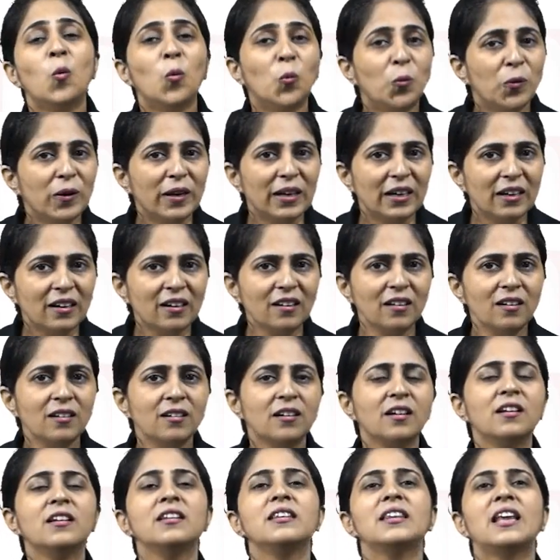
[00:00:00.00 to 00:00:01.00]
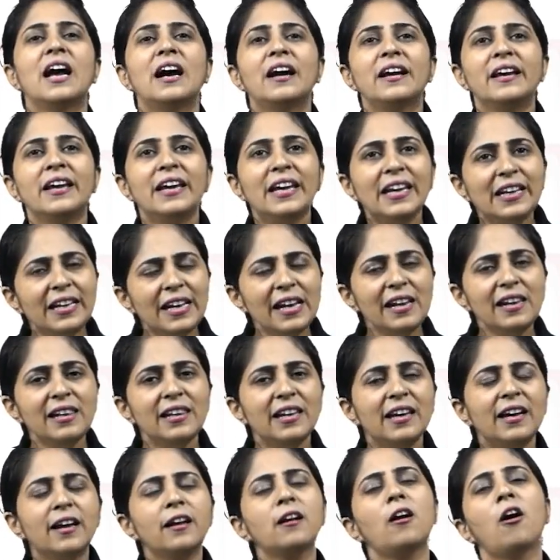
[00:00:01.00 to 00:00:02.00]
where the hidden
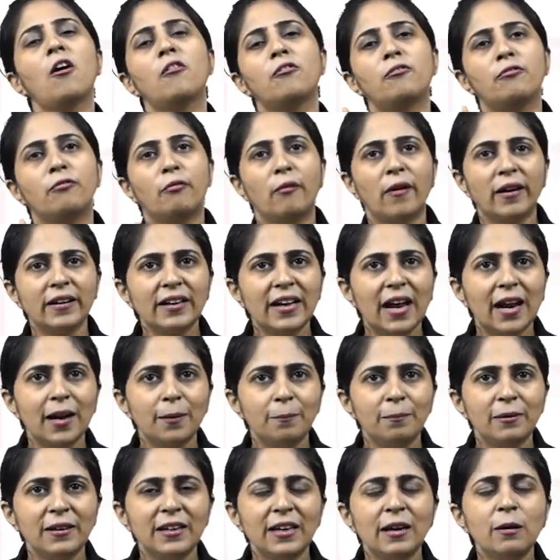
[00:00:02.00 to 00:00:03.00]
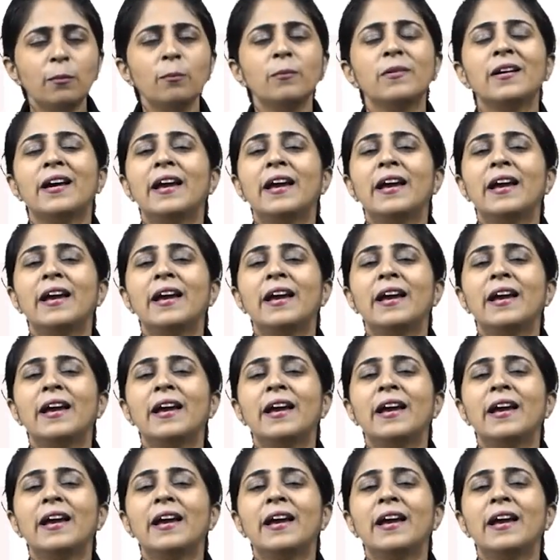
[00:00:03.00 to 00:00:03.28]
layer of one RBM,